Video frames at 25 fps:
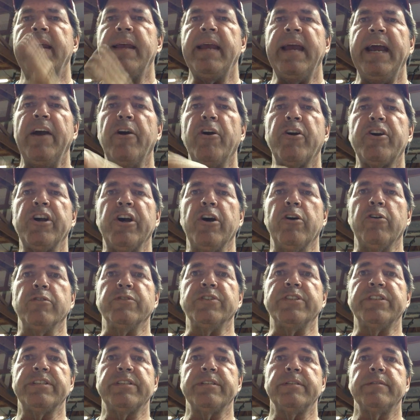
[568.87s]
Error
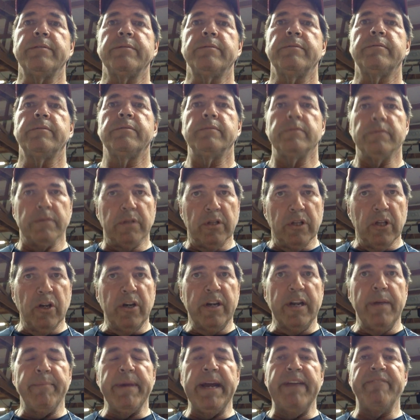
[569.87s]
codes.
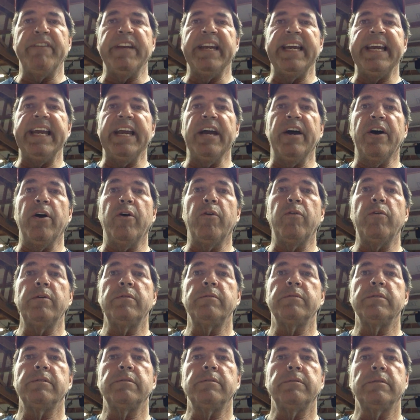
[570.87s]
Look at my video.
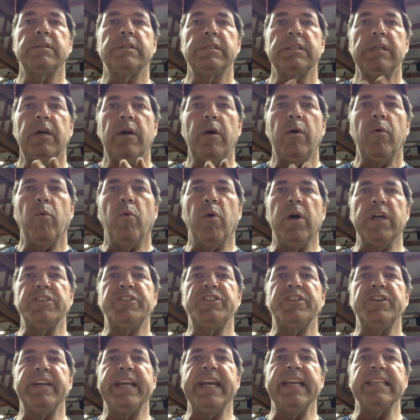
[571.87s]

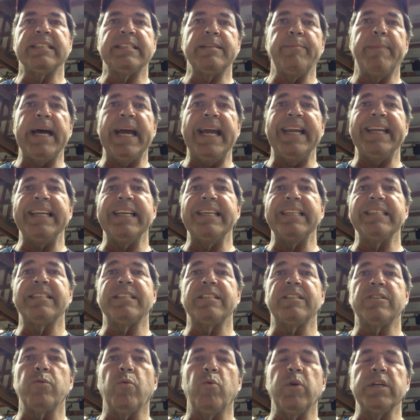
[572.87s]
Once you get some ideas
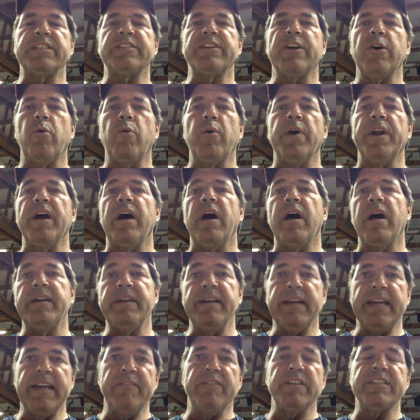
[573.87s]
as to what's going on,
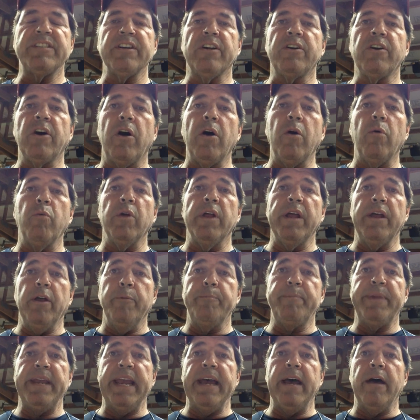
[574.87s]
you give us a call. We'll
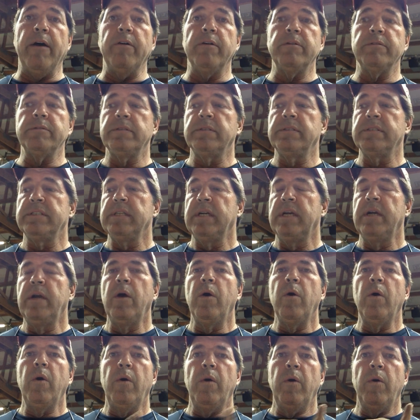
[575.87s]
help you out.
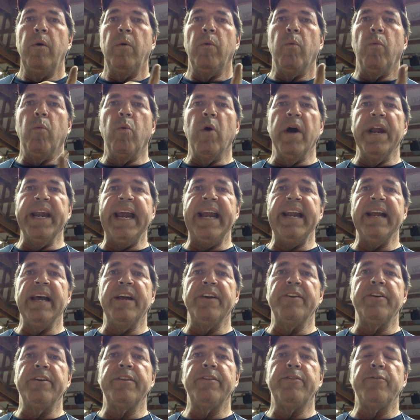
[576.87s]

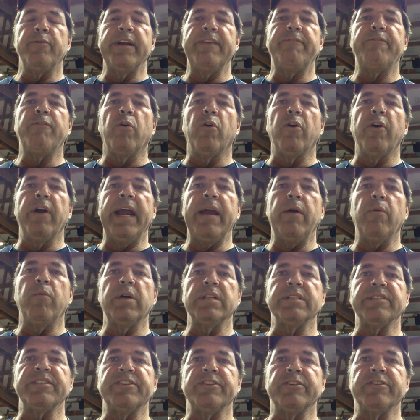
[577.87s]

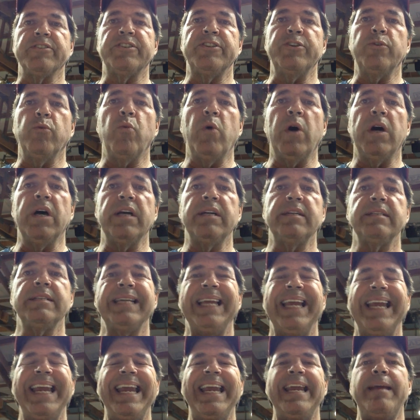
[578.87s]
1-800-348-1021.
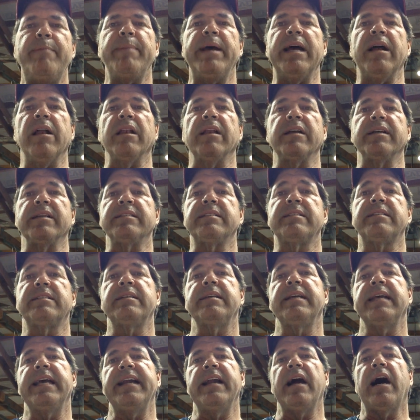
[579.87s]
Email
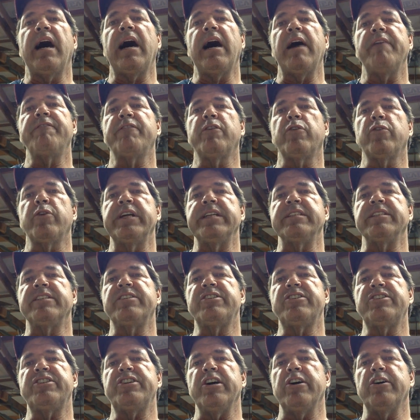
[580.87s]
us at
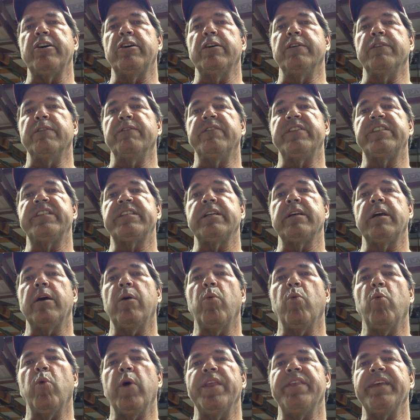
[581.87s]
offgridstoves
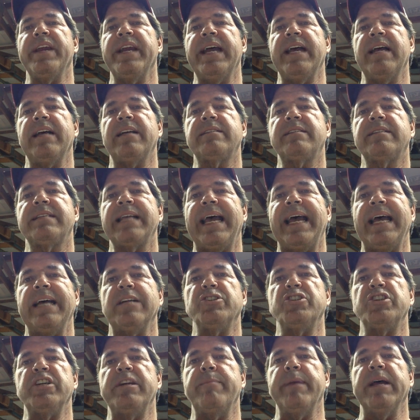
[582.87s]
with an S at
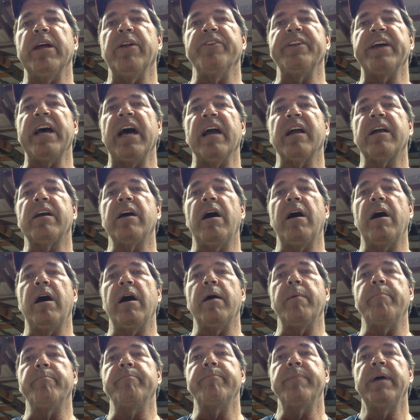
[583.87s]

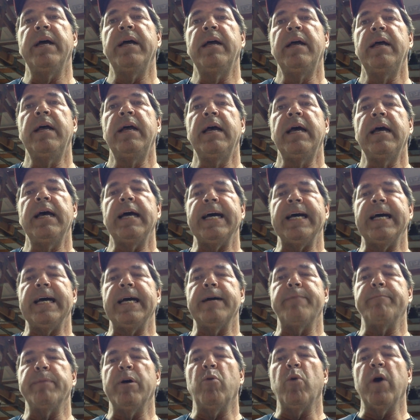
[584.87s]
gmail.com.
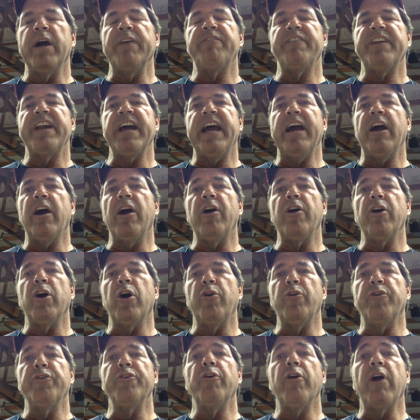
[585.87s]
My wife and I are
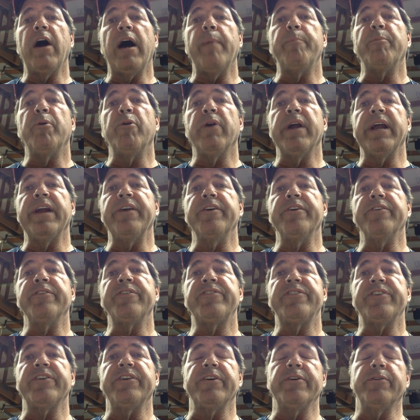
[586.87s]
owner-operators,
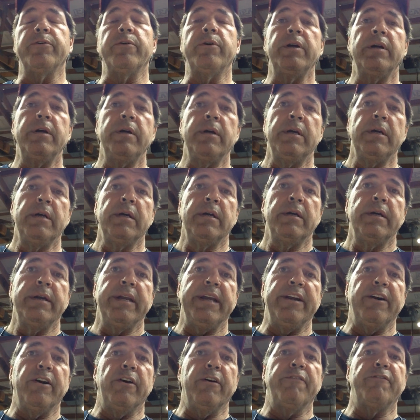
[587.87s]
so
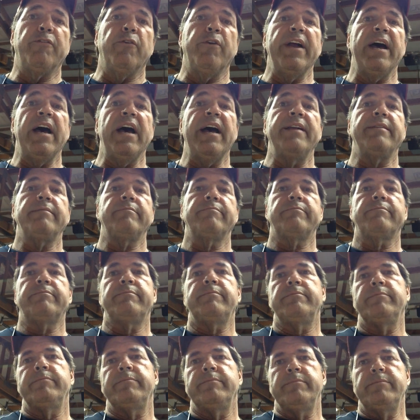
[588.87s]
you know, if we're not
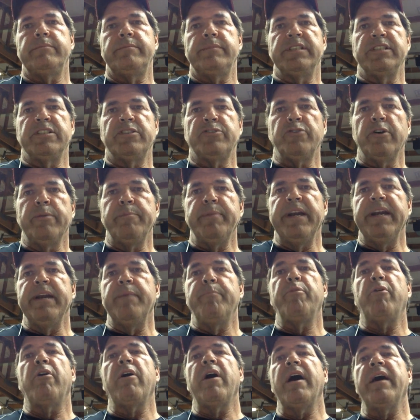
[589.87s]

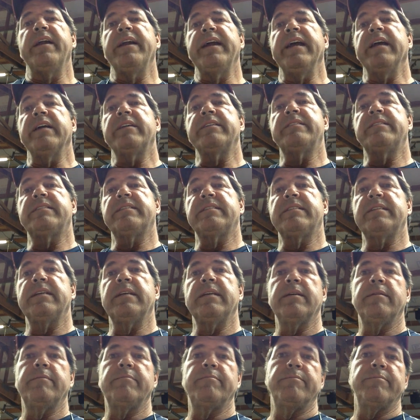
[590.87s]
distributing products,
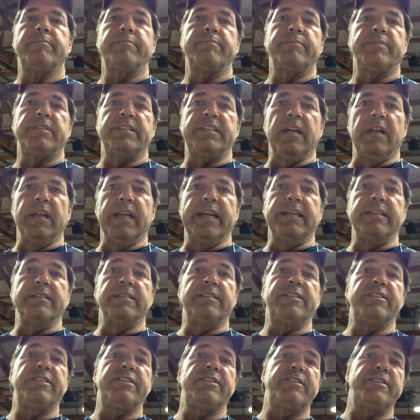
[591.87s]
selling
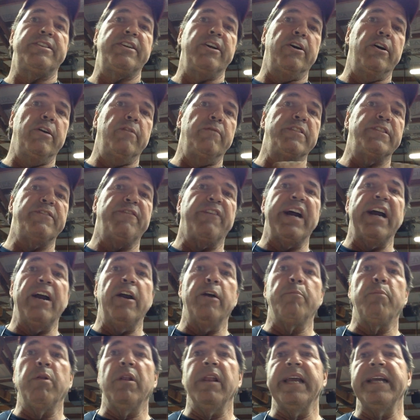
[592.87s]
stoves,
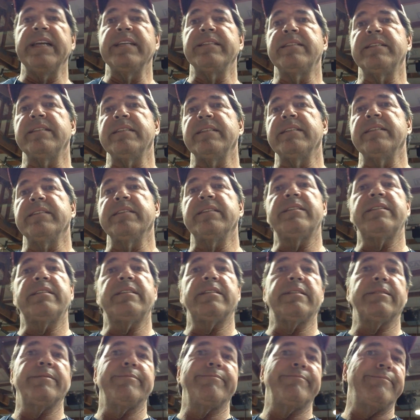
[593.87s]

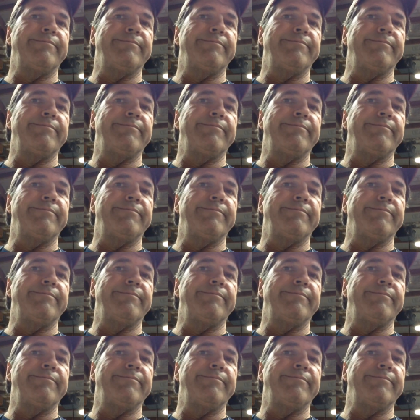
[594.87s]
fireplaces,